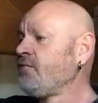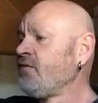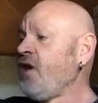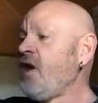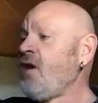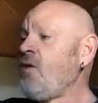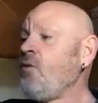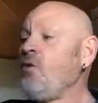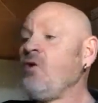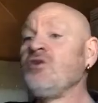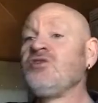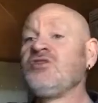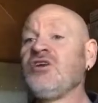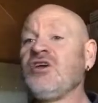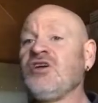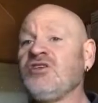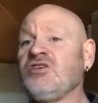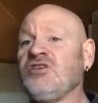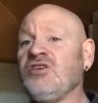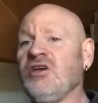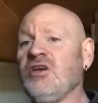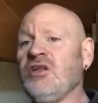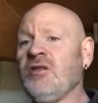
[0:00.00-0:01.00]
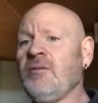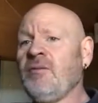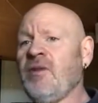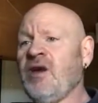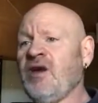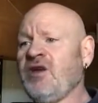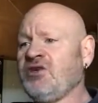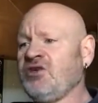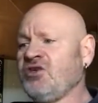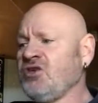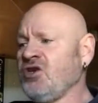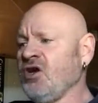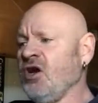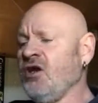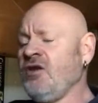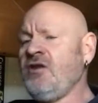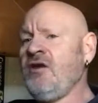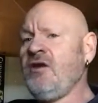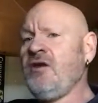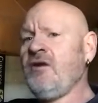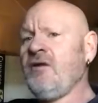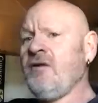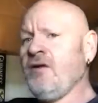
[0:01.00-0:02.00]
That one's actually in the mash
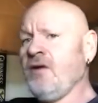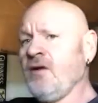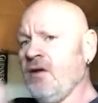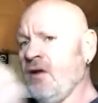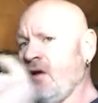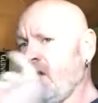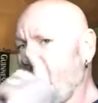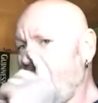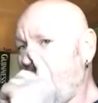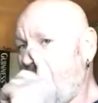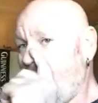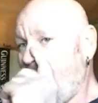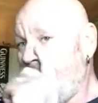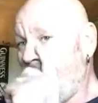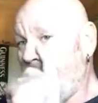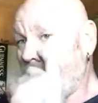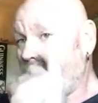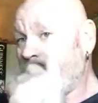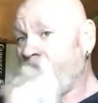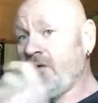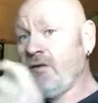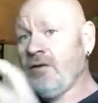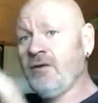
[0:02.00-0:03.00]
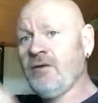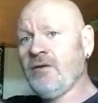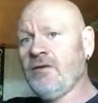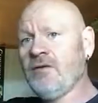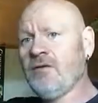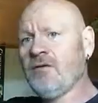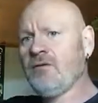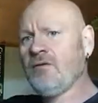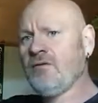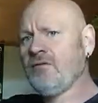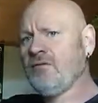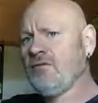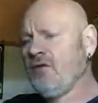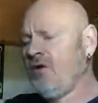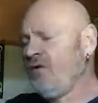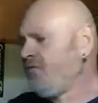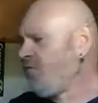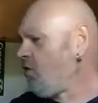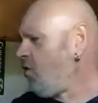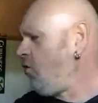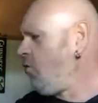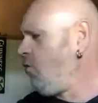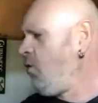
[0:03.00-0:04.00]
tun, and
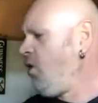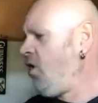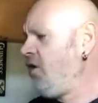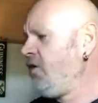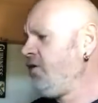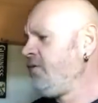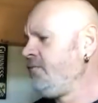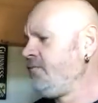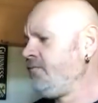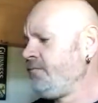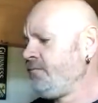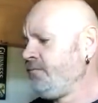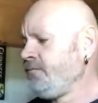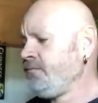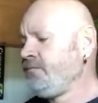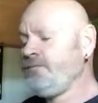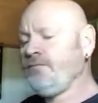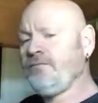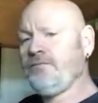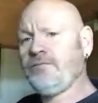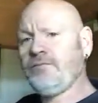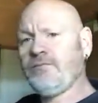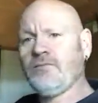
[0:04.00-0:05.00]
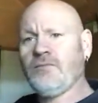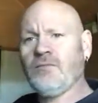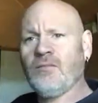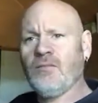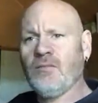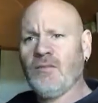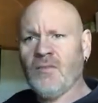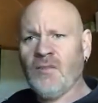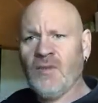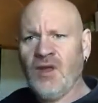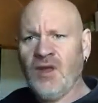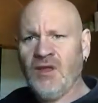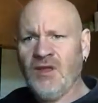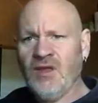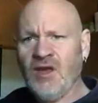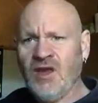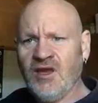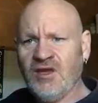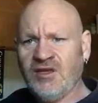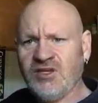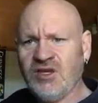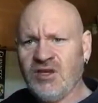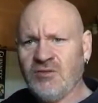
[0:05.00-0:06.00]
I've got one in the
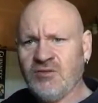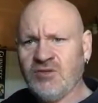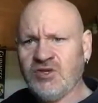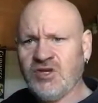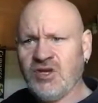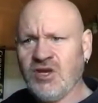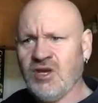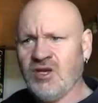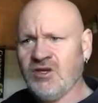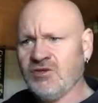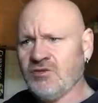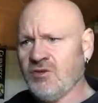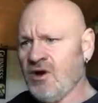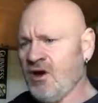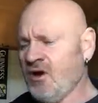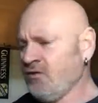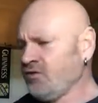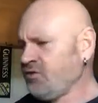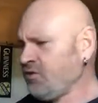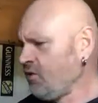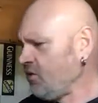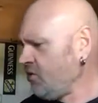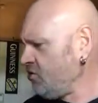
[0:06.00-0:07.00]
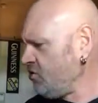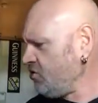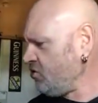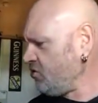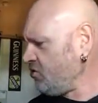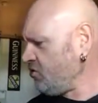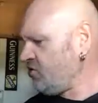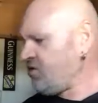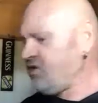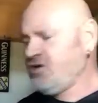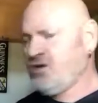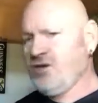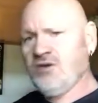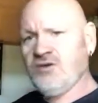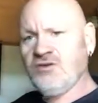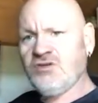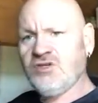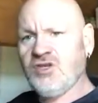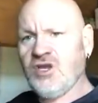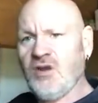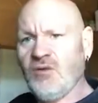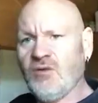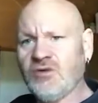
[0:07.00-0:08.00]
HLT as well, so I can sort of
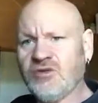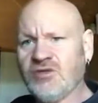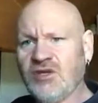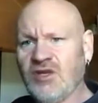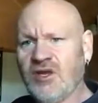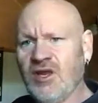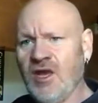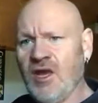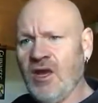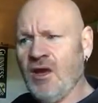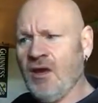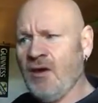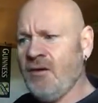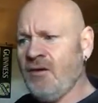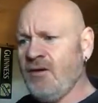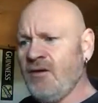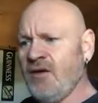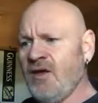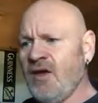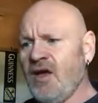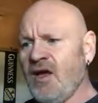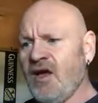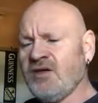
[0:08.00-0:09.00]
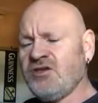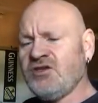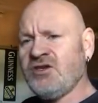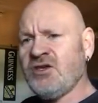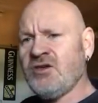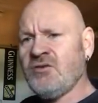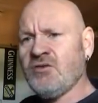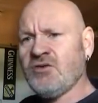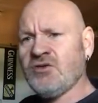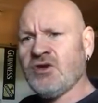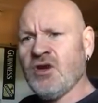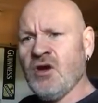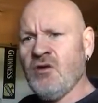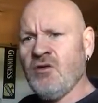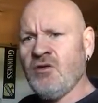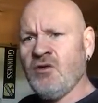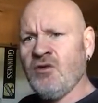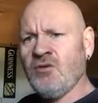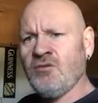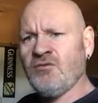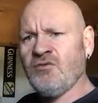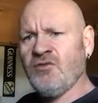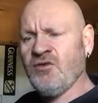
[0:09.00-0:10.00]
check what's in here and see what's going
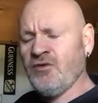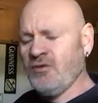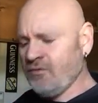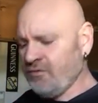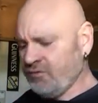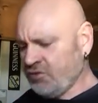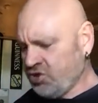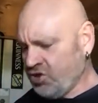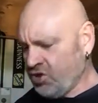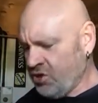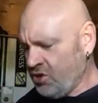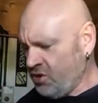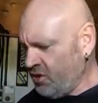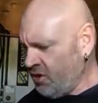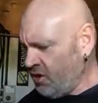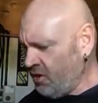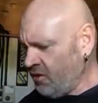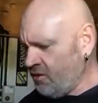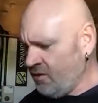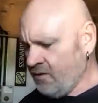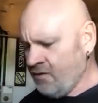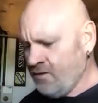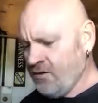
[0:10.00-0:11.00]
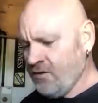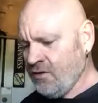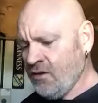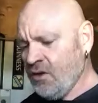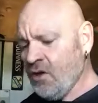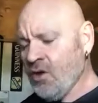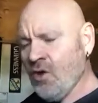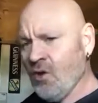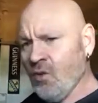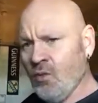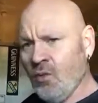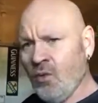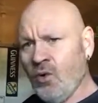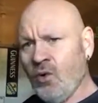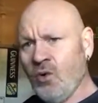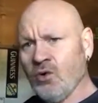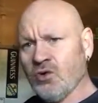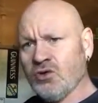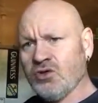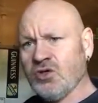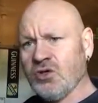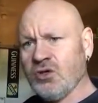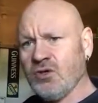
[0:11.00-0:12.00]
on with the returning
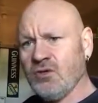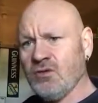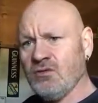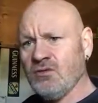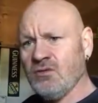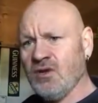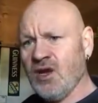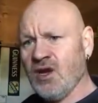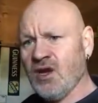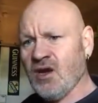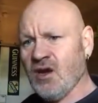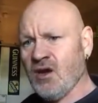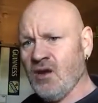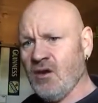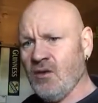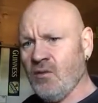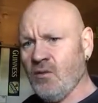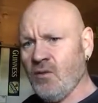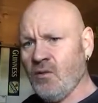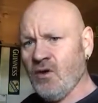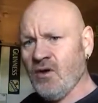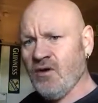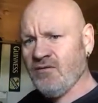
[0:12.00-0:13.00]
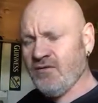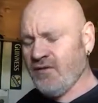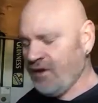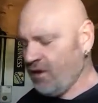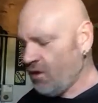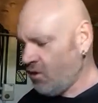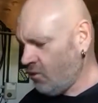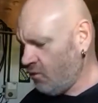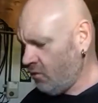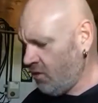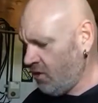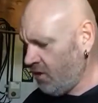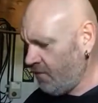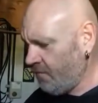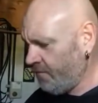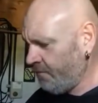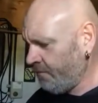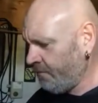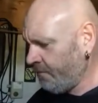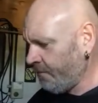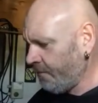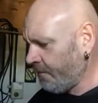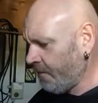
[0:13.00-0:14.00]
wort, liquor, whatever they call it,
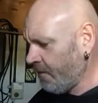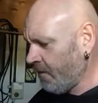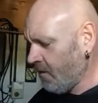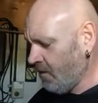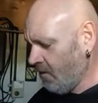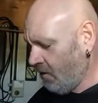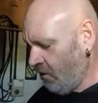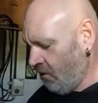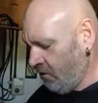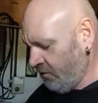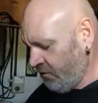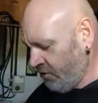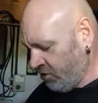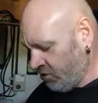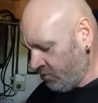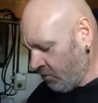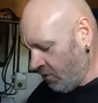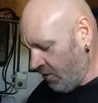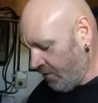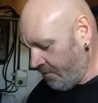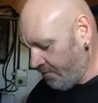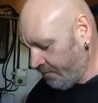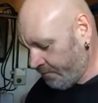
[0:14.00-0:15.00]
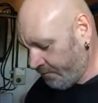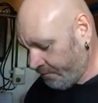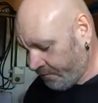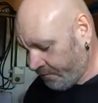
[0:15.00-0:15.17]
on this one.